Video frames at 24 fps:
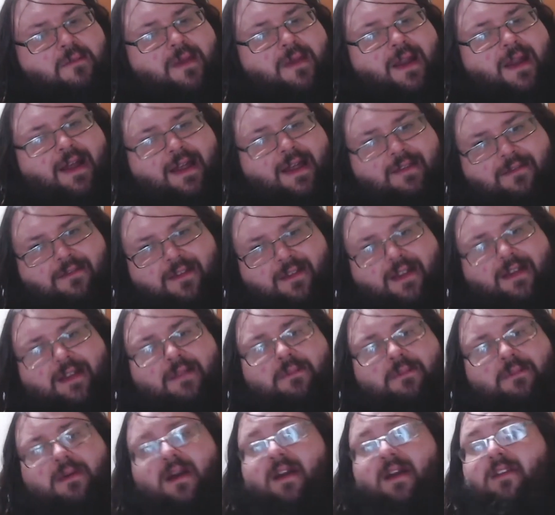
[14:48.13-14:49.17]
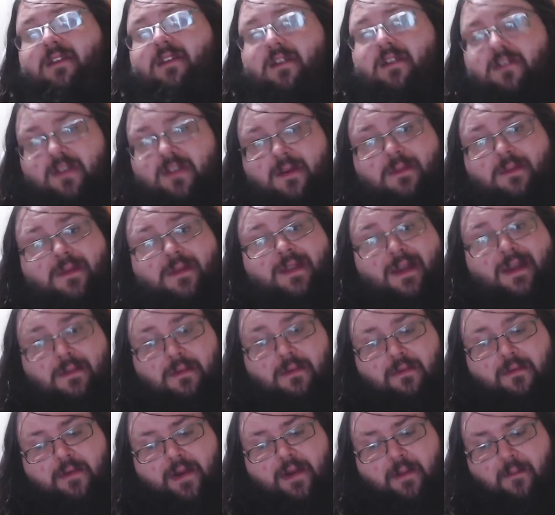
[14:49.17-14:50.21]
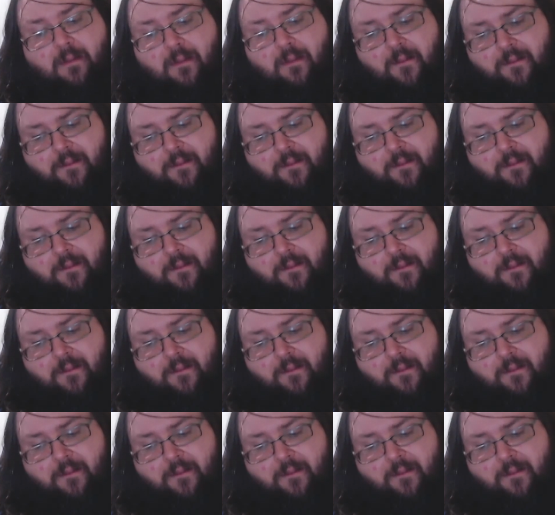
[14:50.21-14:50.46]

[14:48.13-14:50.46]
but I feel like the price goes up at that point.